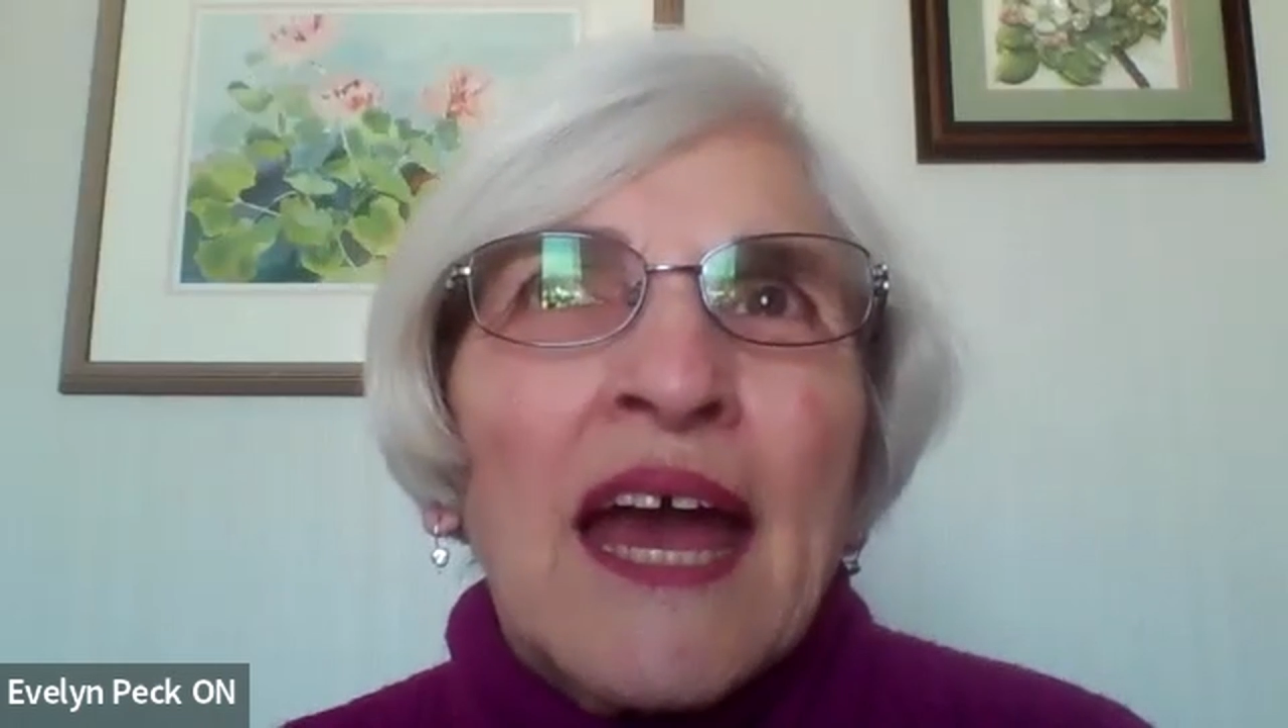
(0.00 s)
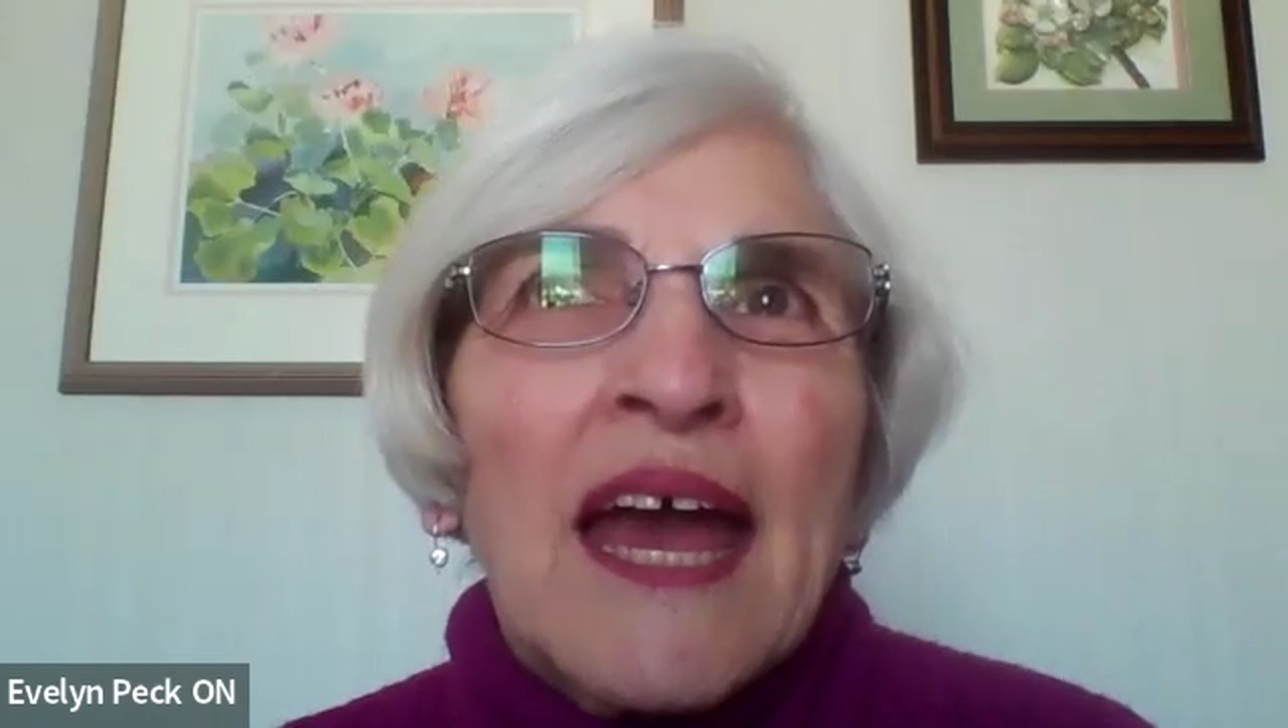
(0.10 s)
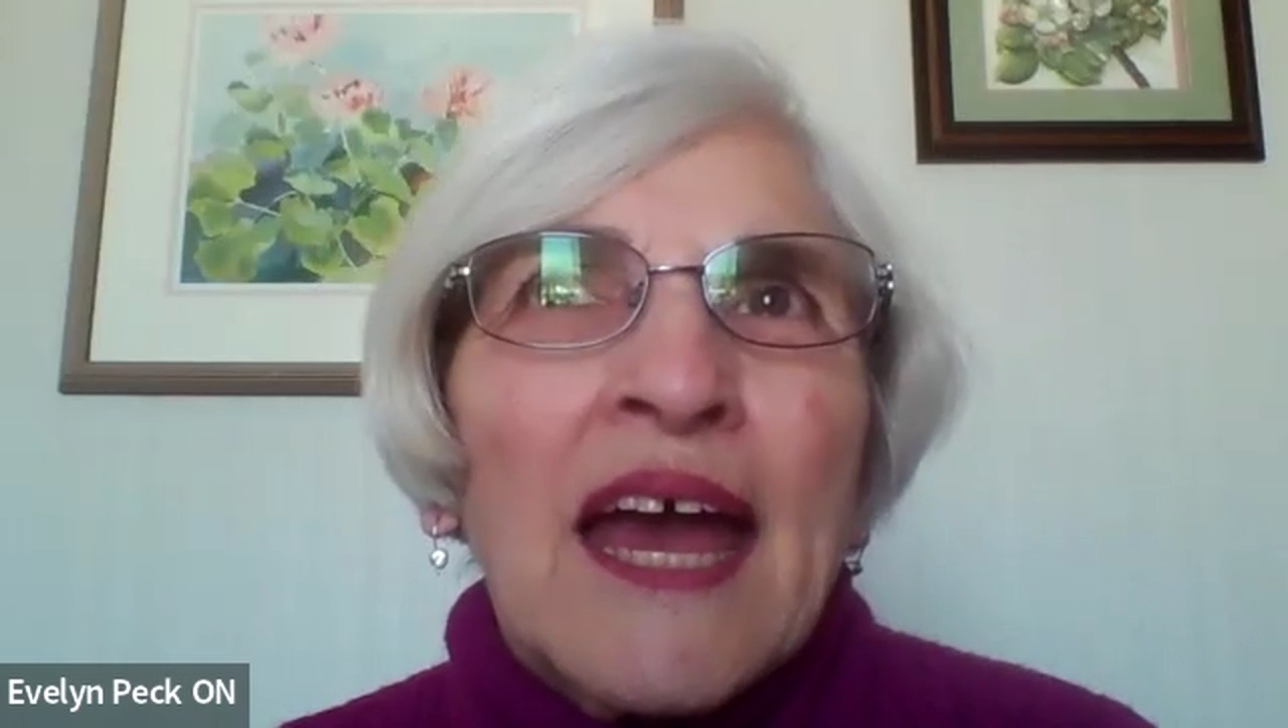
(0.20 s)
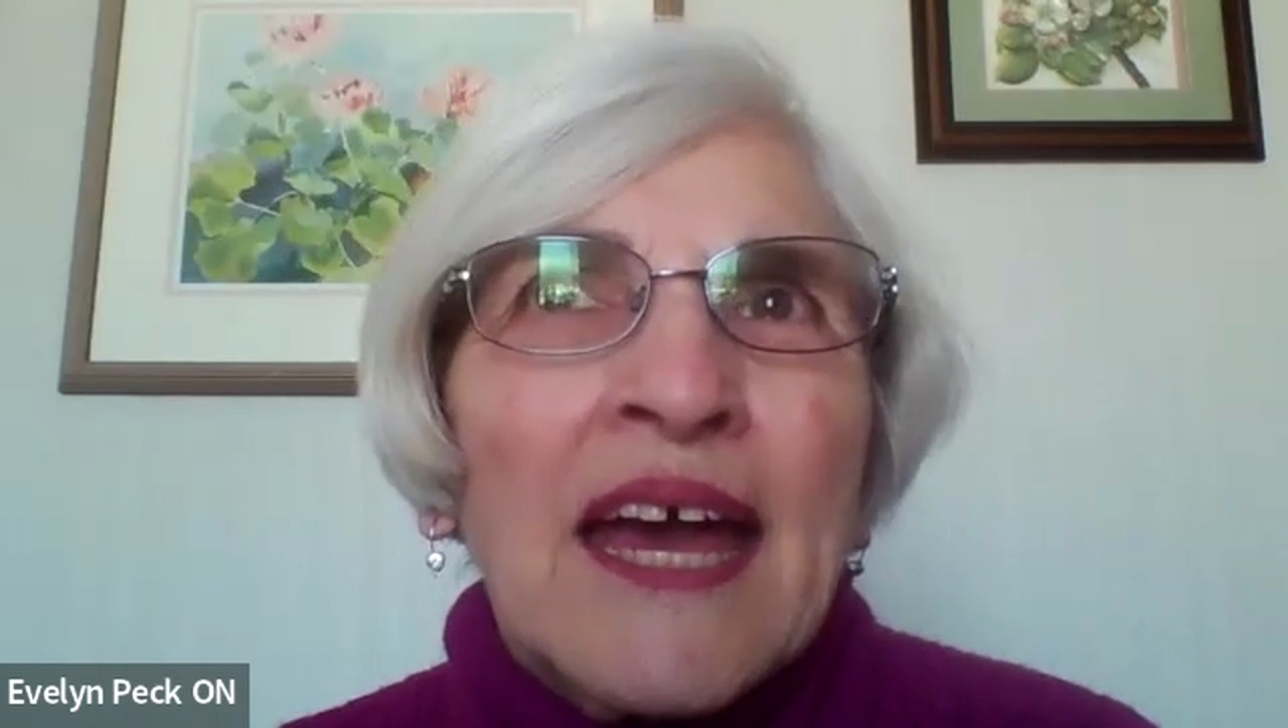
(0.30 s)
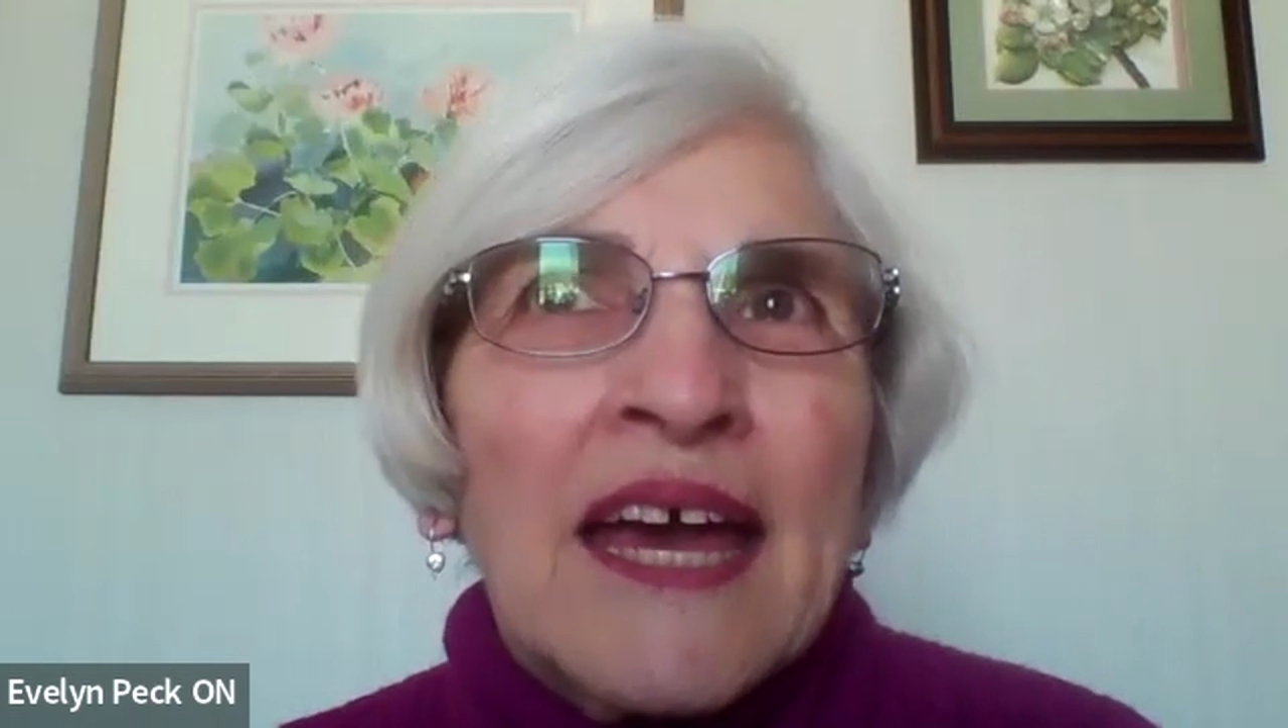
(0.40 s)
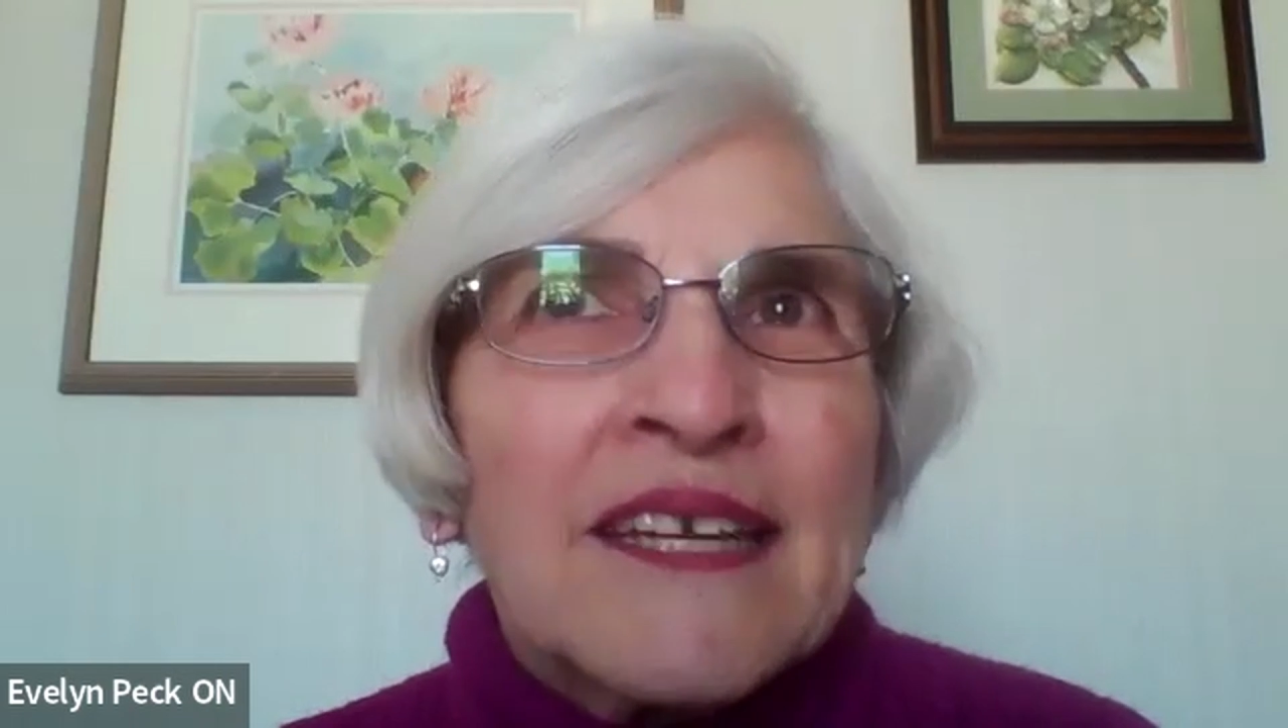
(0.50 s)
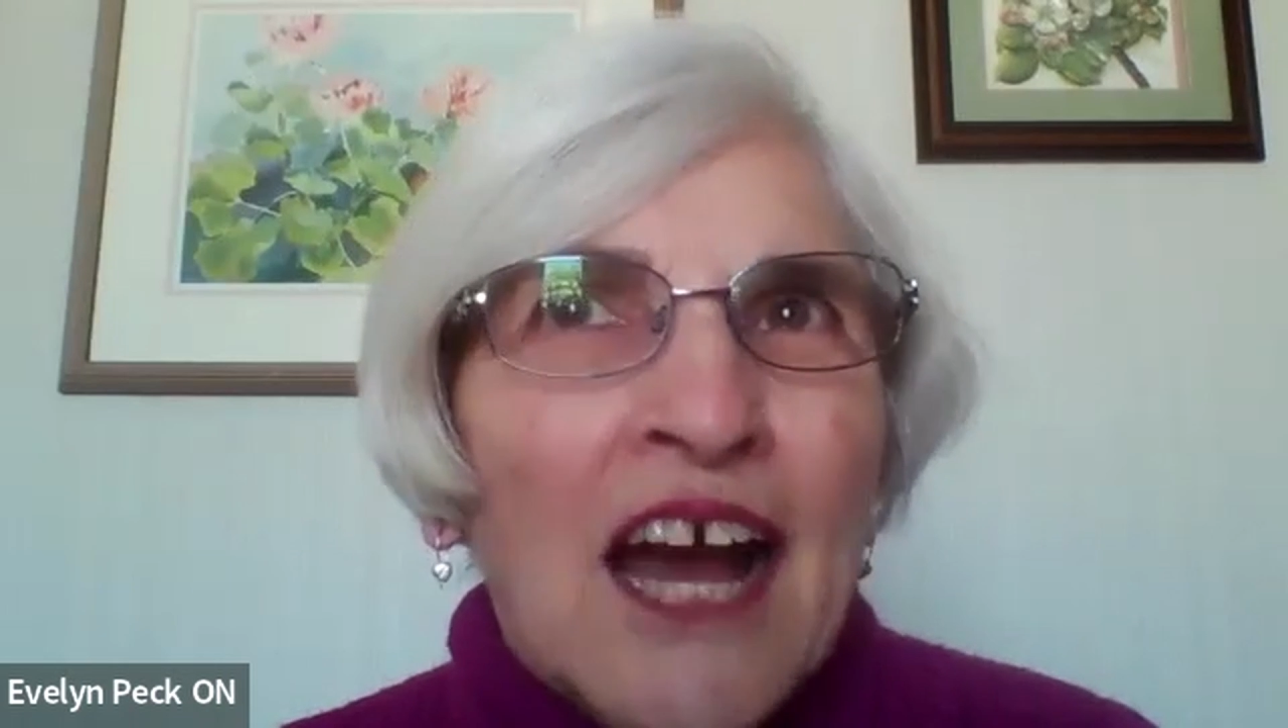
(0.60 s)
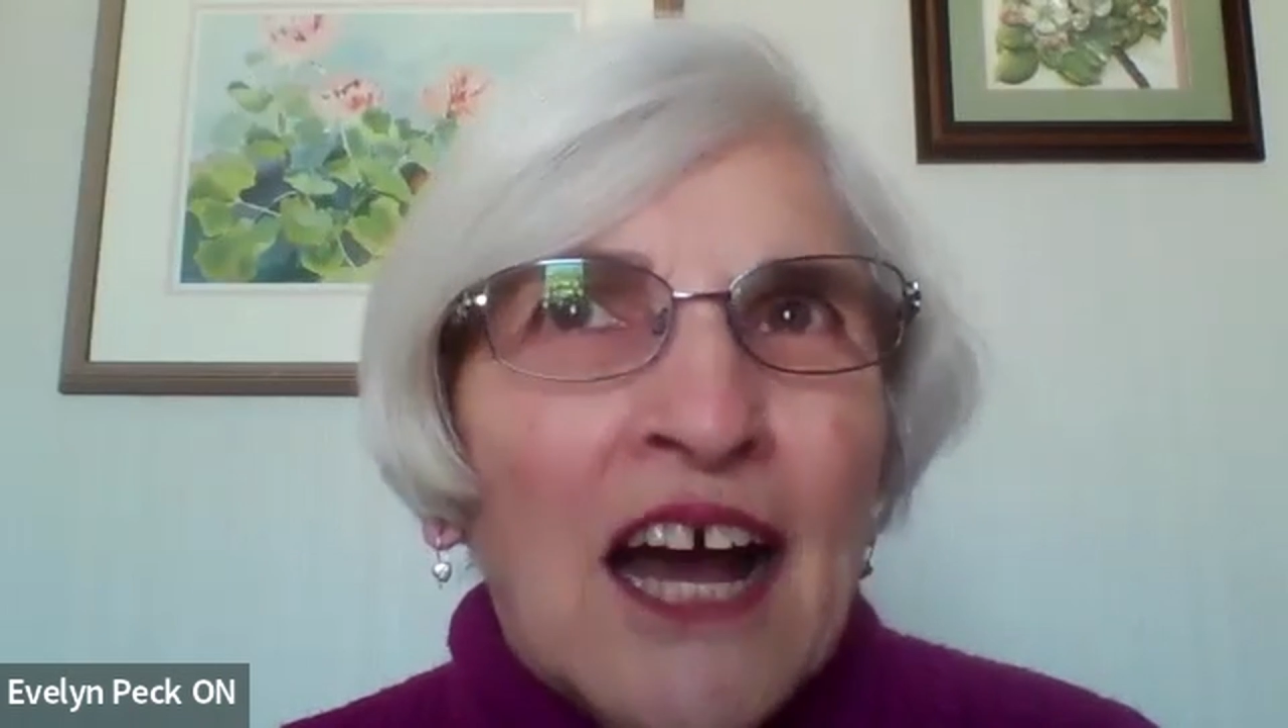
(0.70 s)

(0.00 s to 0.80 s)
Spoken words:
And